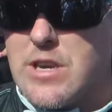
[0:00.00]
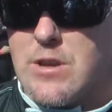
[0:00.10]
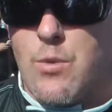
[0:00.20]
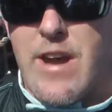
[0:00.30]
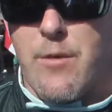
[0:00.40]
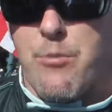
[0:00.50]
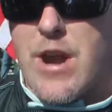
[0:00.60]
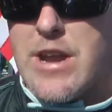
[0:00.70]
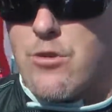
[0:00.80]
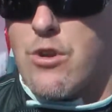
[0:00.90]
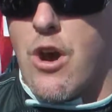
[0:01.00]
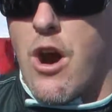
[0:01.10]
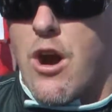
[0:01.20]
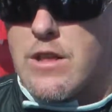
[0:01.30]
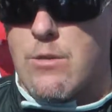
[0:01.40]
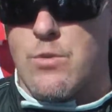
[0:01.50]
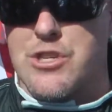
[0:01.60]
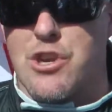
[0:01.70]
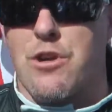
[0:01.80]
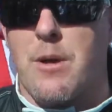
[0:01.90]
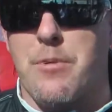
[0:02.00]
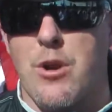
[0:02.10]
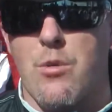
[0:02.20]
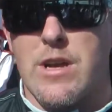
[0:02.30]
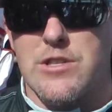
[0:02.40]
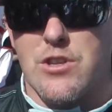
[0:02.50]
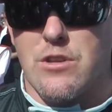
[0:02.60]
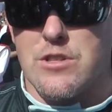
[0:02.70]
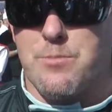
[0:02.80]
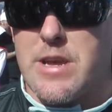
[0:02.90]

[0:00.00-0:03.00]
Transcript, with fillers: Obviously, we have a brand new car that we showed up here with, so